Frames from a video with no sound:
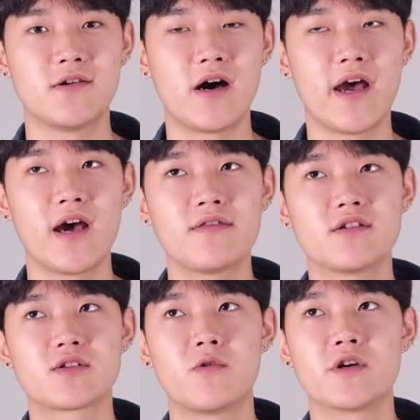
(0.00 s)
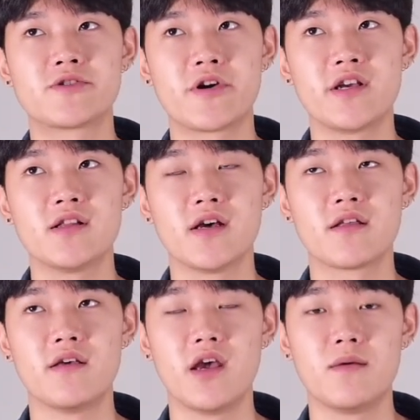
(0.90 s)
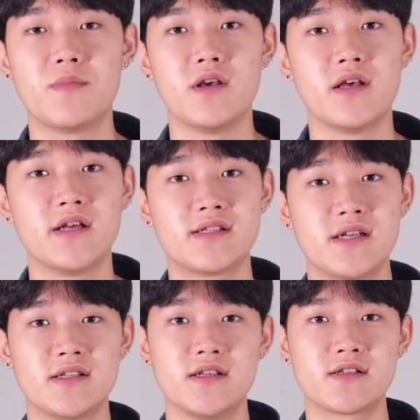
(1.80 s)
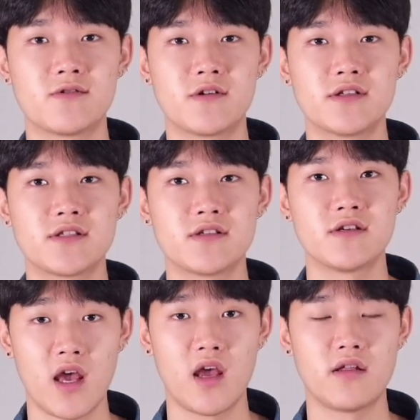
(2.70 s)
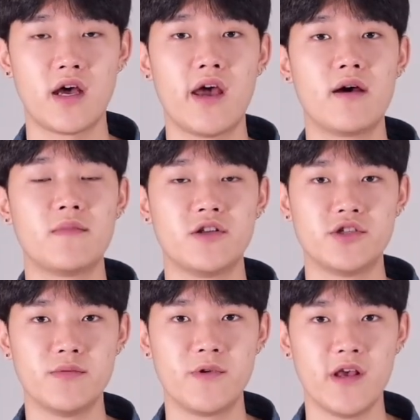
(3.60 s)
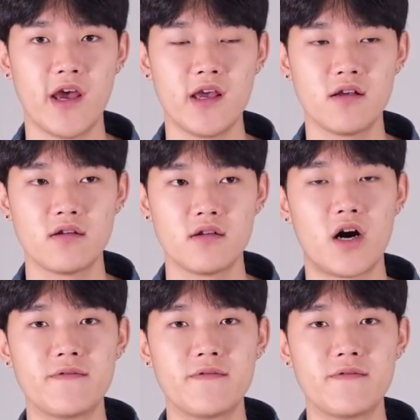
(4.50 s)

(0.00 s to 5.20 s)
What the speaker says: So I had the scores ready, like the AP and SAT scores, and I had my GPA.